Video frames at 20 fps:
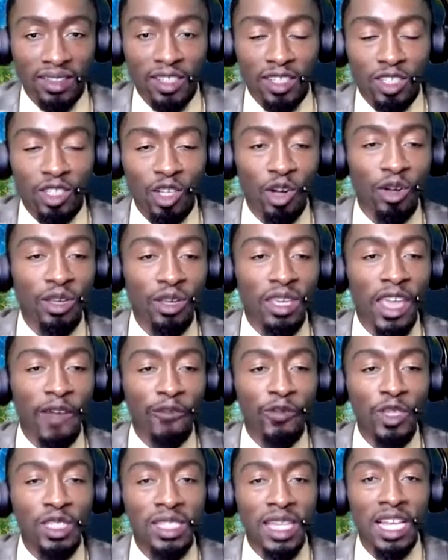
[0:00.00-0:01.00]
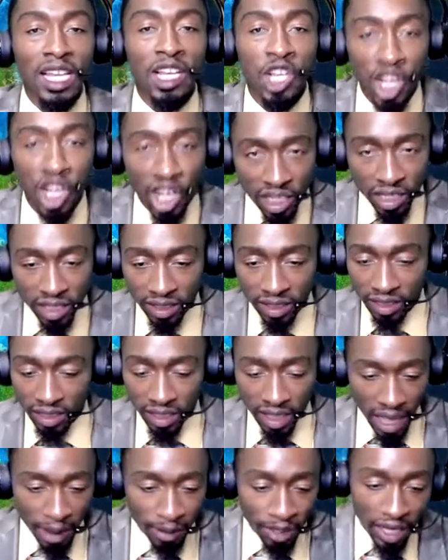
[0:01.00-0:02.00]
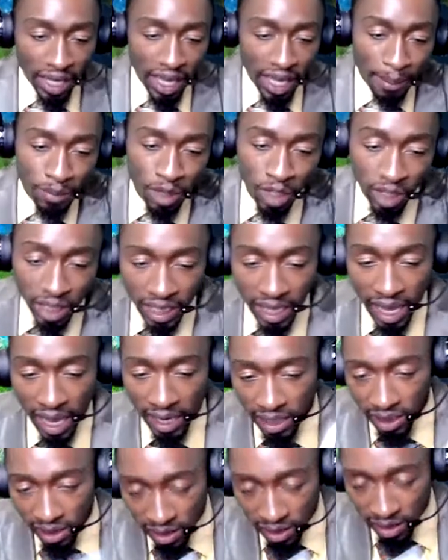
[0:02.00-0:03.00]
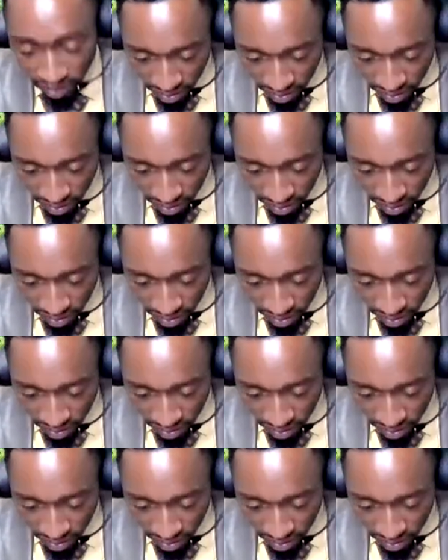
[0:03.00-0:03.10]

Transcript: So if you say look, okay, I'm looking at it.